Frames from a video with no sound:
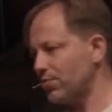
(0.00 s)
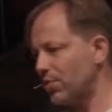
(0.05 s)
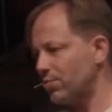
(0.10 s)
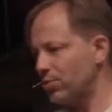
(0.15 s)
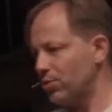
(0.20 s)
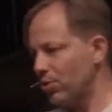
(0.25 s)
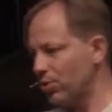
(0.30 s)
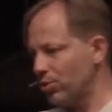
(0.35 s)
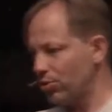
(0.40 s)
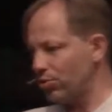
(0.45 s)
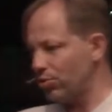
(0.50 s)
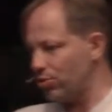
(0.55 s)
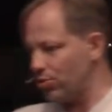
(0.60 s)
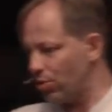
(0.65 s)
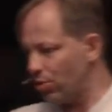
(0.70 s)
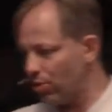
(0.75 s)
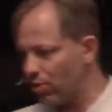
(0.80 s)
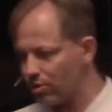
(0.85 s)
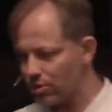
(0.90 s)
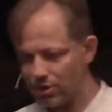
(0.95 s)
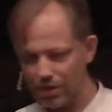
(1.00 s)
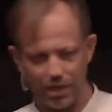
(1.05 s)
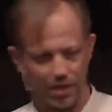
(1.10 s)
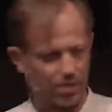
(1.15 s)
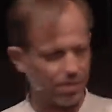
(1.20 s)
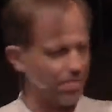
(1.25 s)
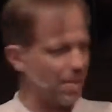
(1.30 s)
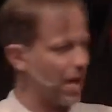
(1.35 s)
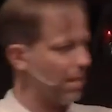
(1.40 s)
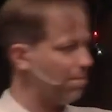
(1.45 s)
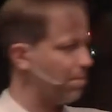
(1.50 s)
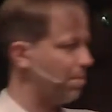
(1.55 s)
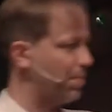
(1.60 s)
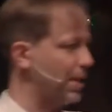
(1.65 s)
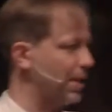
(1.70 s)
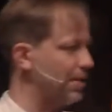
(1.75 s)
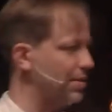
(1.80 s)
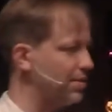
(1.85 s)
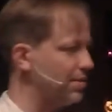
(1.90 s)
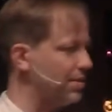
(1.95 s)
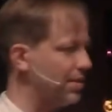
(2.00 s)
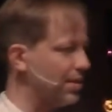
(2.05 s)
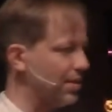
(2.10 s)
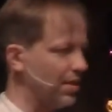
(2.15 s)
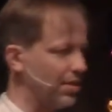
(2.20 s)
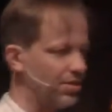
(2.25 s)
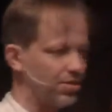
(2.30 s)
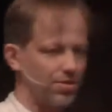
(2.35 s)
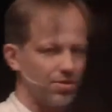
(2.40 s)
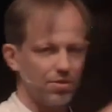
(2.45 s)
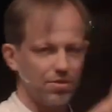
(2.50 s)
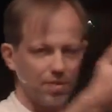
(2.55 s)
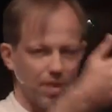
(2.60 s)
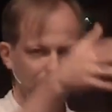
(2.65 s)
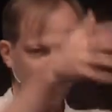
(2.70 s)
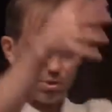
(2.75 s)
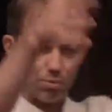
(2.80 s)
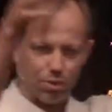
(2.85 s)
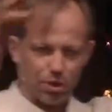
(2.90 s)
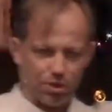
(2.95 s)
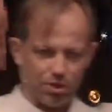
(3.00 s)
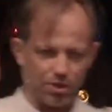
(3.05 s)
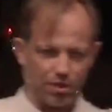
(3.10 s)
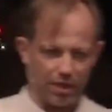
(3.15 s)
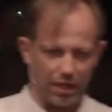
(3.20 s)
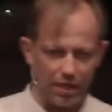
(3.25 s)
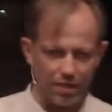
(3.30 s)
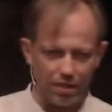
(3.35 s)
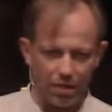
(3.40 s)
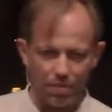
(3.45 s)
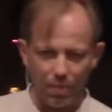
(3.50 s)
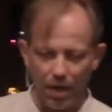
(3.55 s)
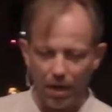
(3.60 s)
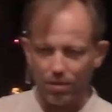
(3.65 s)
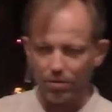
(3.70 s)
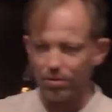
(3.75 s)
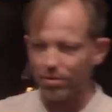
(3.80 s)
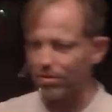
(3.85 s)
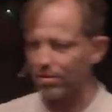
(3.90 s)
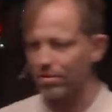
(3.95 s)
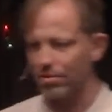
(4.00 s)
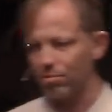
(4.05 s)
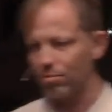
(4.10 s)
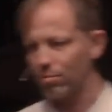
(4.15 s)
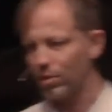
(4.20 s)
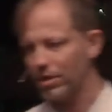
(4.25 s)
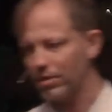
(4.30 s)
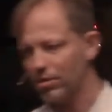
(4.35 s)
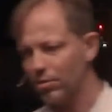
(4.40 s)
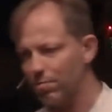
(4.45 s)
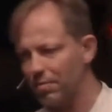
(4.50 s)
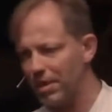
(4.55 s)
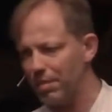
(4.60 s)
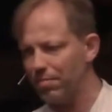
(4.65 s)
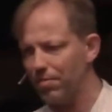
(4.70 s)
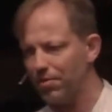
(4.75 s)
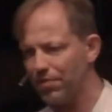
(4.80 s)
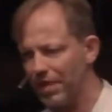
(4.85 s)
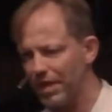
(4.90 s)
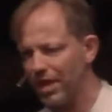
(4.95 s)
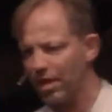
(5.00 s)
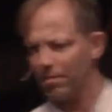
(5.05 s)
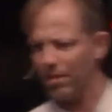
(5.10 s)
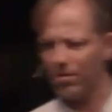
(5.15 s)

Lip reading: from door to door, she has a map, and she has a questionnaire about what do people think